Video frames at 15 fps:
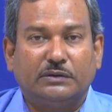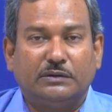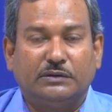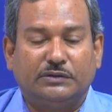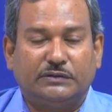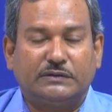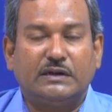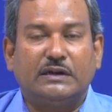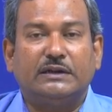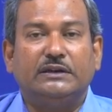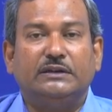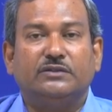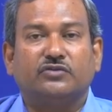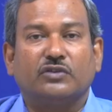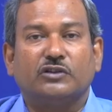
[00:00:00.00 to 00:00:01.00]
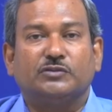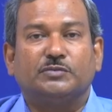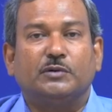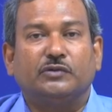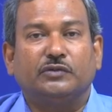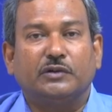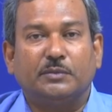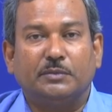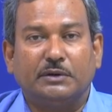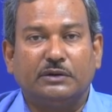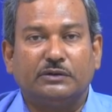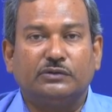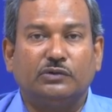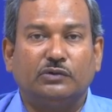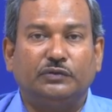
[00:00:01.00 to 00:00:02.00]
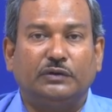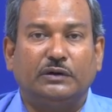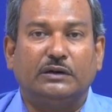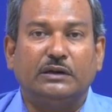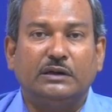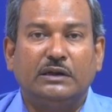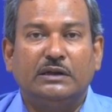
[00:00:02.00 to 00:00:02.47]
study in transport phenomena so far